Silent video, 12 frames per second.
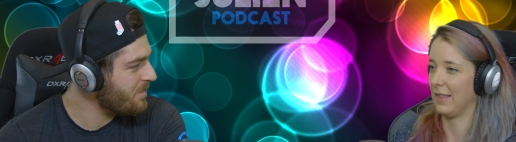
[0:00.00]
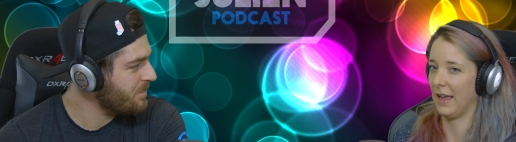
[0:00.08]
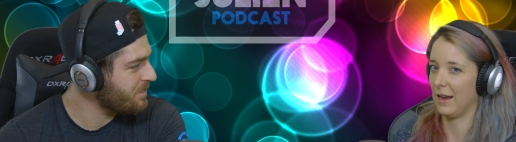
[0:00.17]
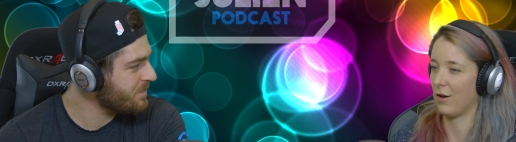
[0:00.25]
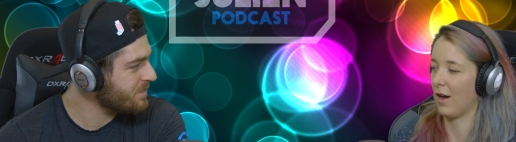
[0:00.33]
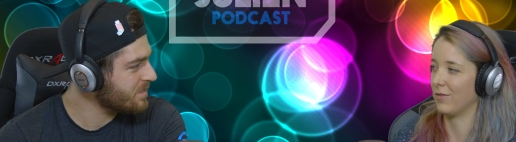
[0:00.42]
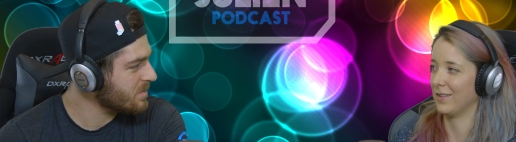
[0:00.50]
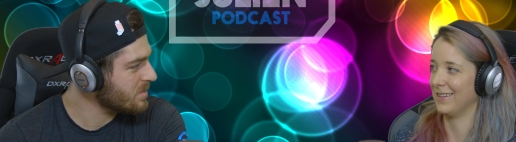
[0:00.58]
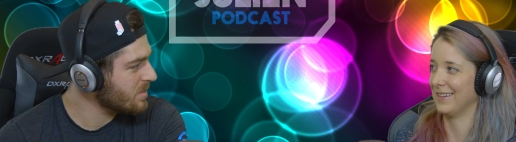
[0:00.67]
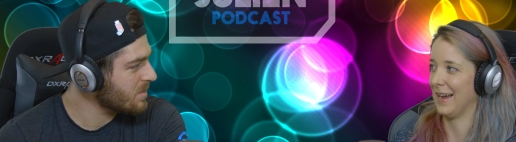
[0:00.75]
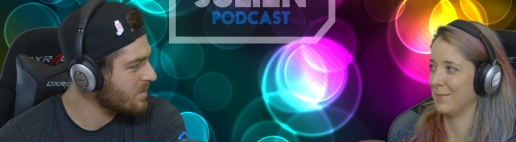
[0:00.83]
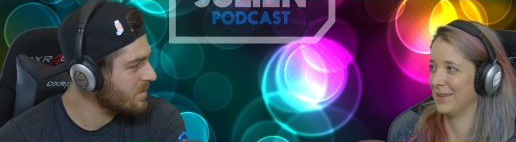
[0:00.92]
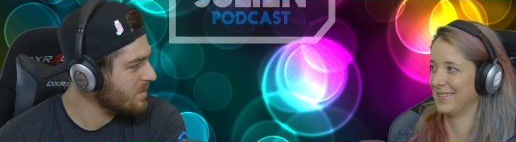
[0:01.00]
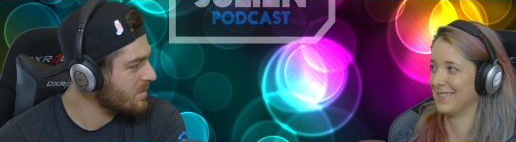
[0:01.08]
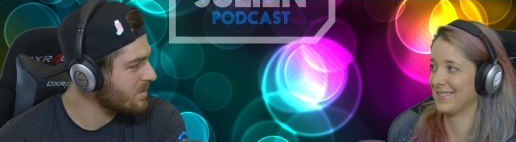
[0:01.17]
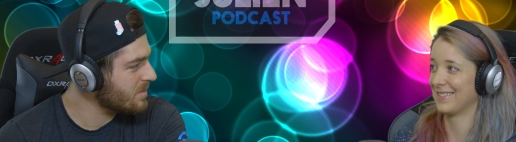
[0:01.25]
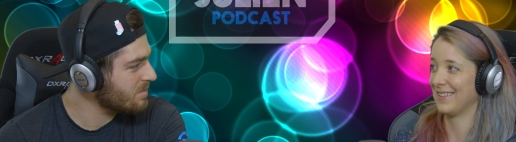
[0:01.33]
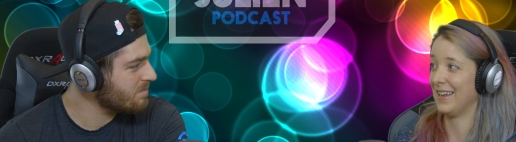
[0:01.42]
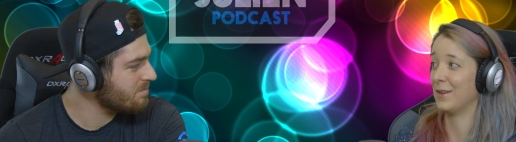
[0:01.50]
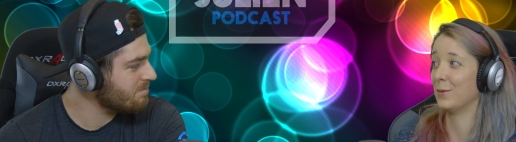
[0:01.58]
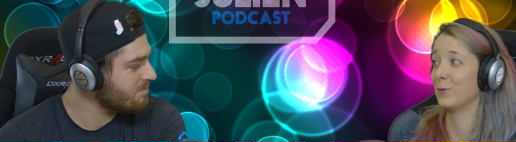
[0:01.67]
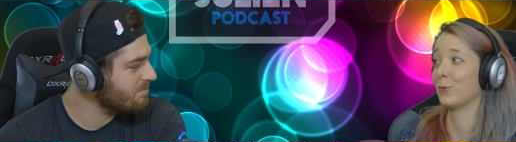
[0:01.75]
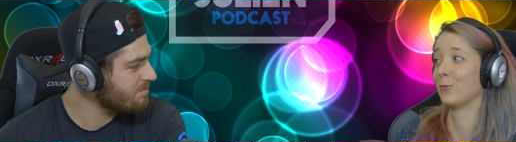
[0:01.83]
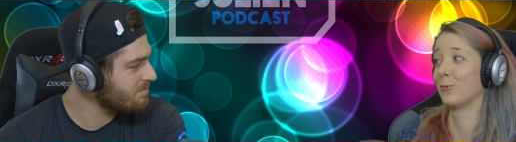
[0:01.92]
Speaker 1: like covered in diamonds. And
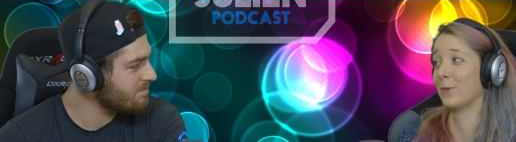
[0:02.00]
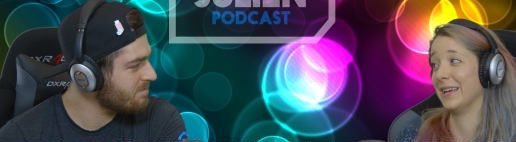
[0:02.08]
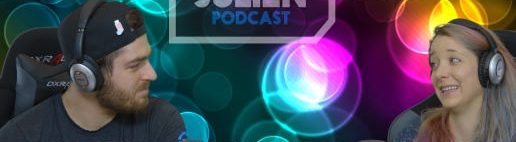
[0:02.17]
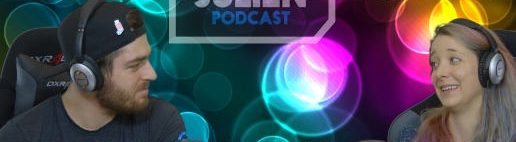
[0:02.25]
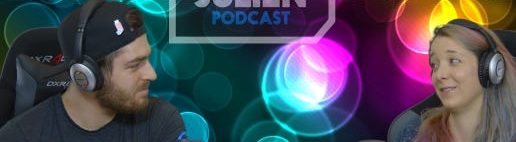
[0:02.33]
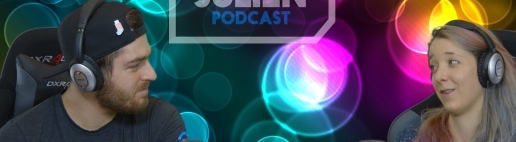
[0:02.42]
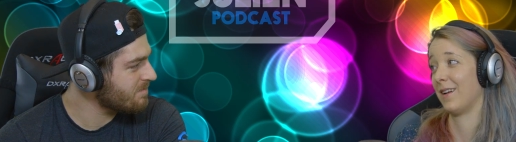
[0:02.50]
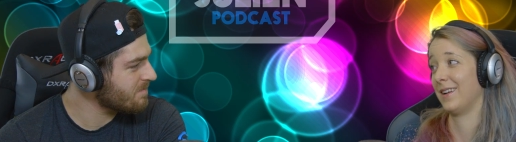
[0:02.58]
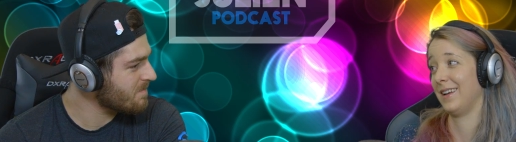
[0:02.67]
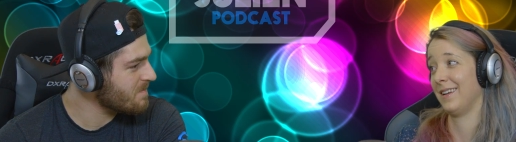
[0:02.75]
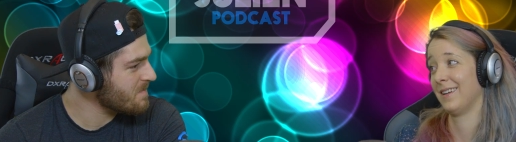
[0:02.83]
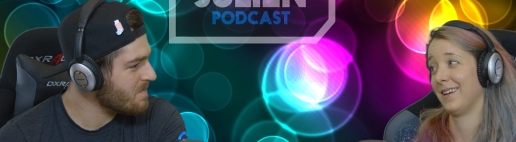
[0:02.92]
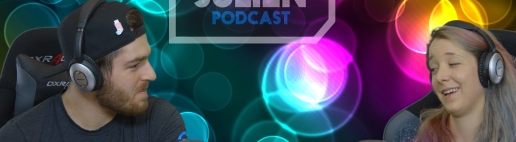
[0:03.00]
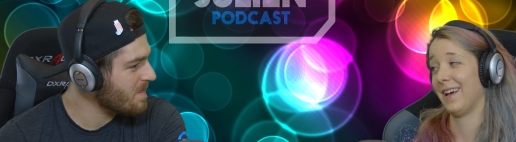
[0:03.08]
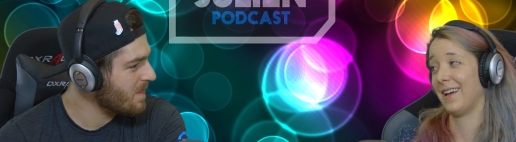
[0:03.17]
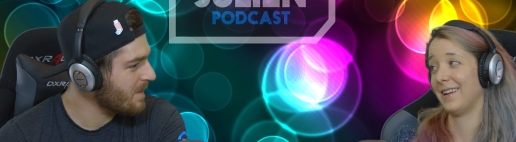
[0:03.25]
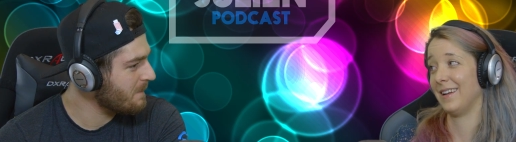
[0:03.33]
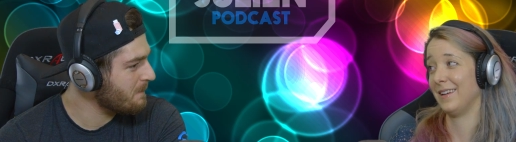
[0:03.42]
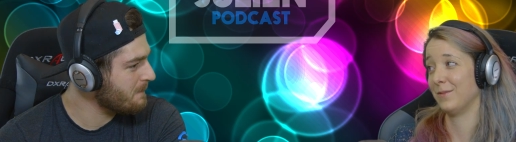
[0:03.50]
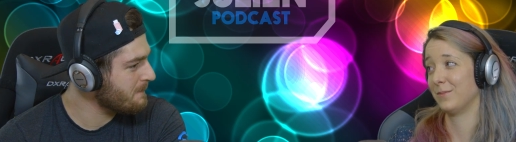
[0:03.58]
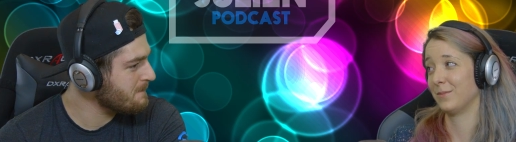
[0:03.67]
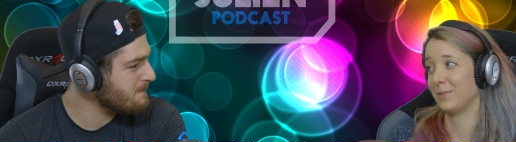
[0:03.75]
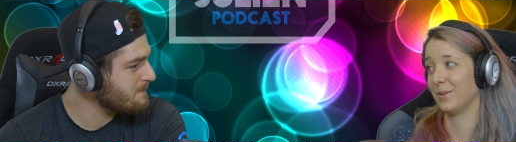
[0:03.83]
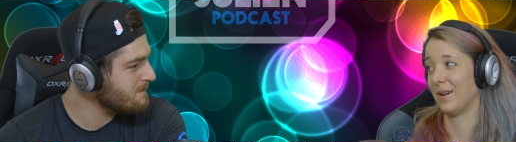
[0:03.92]
it was really funny. And I
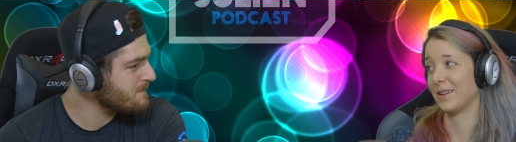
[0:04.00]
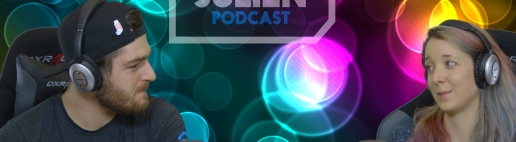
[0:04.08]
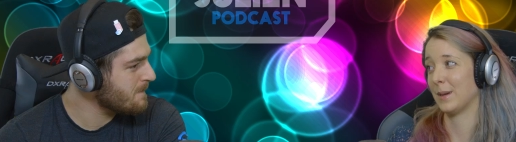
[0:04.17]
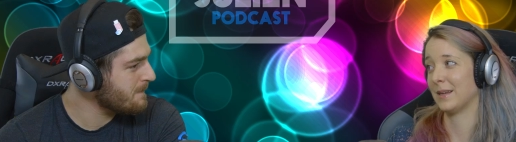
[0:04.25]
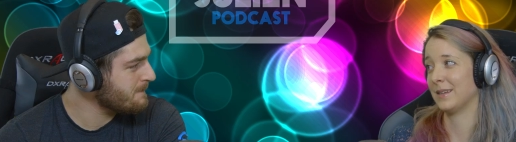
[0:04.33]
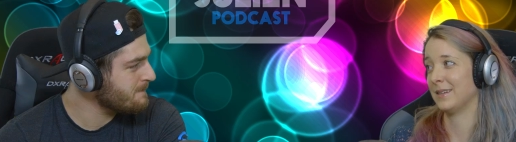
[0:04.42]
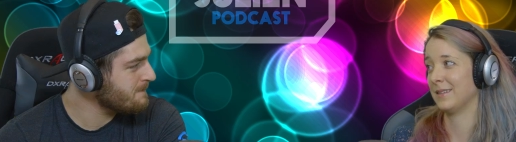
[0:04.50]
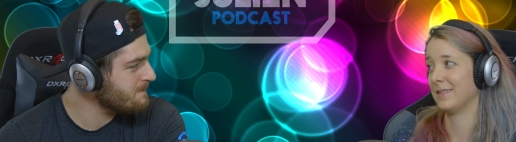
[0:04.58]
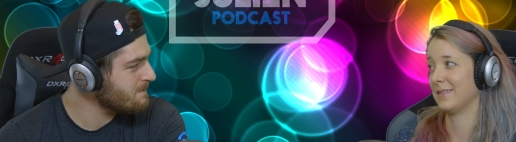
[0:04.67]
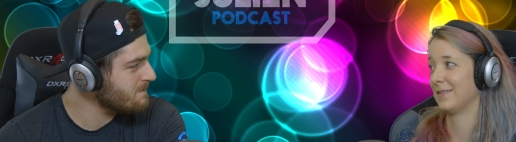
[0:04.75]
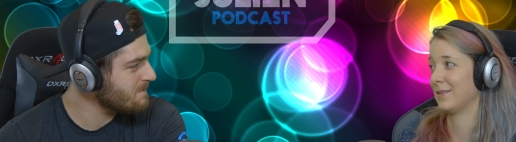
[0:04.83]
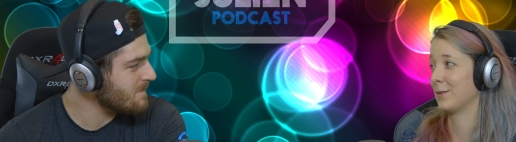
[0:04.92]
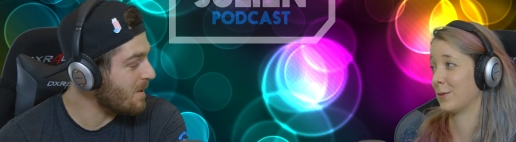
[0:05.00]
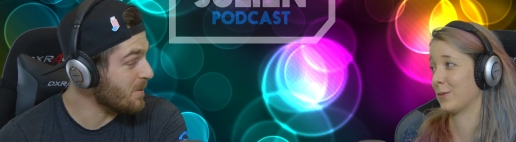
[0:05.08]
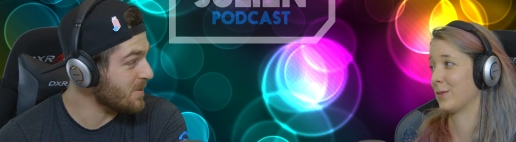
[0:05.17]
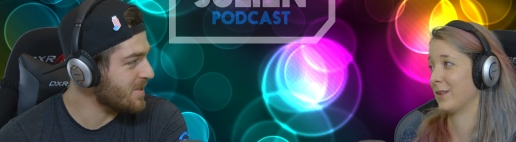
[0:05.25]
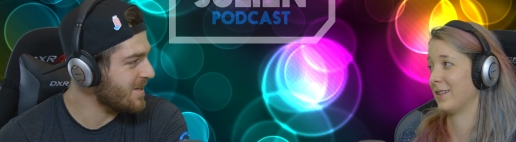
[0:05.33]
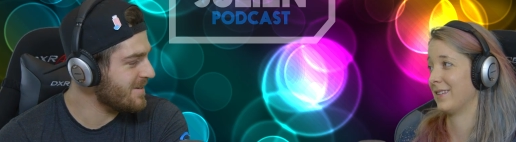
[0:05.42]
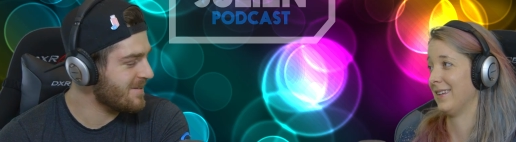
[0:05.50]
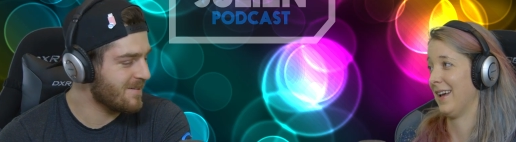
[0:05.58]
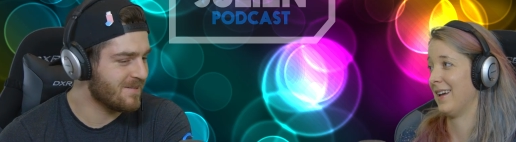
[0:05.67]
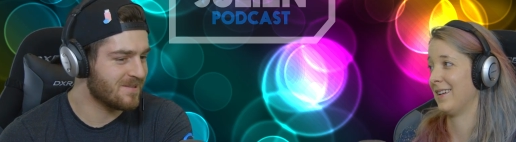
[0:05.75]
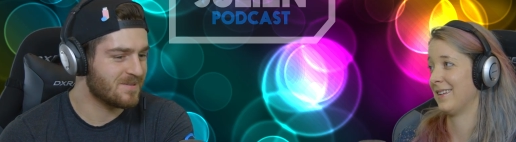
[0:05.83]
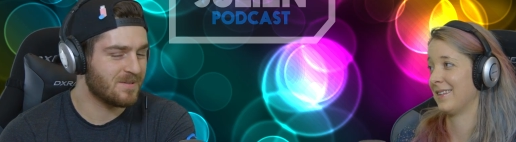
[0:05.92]
blogged about it. Oh, you did? Yeah.
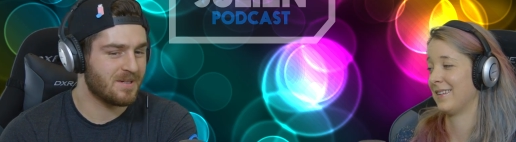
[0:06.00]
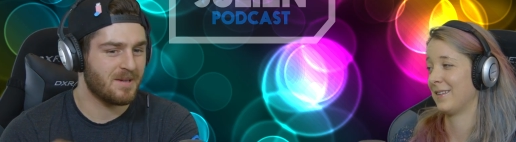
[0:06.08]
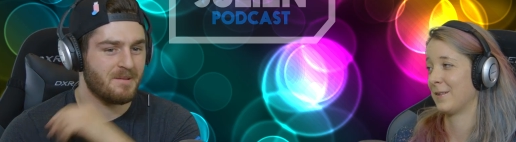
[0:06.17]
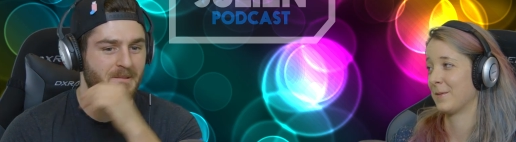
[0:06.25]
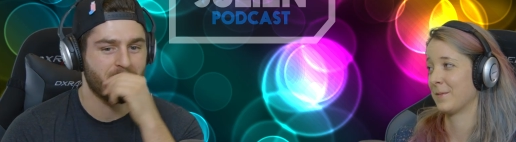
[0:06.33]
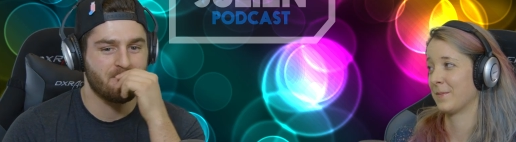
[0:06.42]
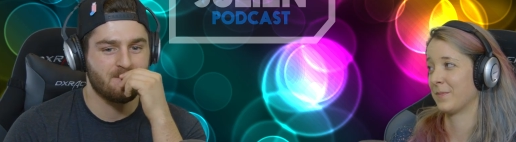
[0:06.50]
Oh, that's funny.